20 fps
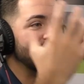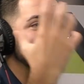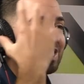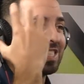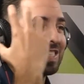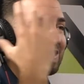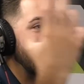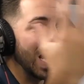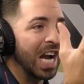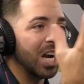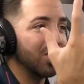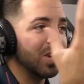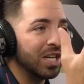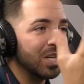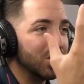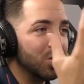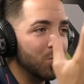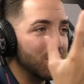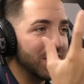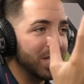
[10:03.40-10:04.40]
staring
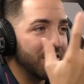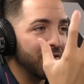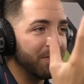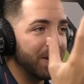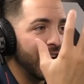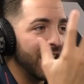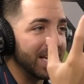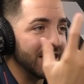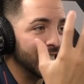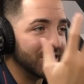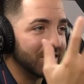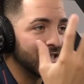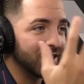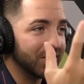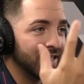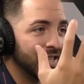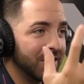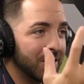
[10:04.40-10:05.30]
you in the face.